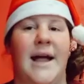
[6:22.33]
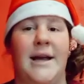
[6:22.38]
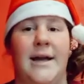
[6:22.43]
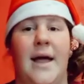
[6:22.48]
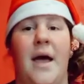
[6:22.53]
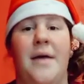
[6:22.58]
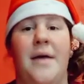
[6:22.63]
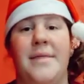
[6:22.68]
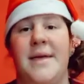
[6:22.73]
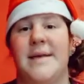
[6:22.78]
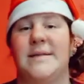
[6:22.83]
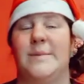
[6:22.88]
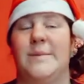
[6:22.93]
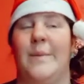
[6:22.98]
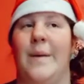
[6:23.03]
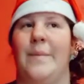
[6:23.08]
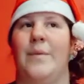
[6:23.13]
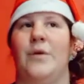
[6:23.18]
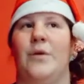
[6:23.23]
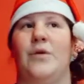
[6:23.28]
I know there's
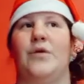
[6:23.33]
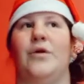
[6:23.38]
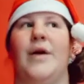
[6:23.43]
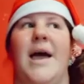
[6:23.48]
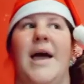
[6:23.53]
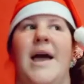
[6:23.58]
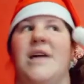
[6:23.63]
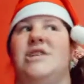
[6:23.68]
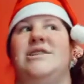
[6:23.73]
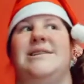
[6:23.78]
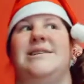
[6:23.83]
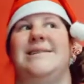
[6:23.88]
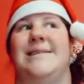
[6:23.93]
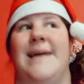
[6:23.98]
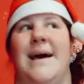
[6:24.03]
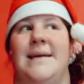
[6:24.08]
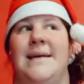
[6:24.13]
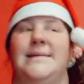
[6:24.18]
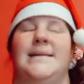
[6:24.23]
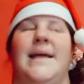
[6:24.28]
people who actually
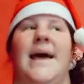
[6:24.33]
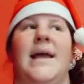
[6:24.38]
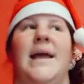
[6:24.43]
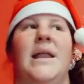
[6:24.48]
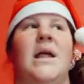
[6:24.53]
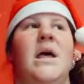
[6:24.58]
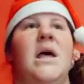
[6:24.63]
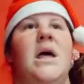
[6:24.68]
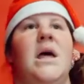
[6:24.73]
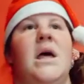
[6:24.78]
does that.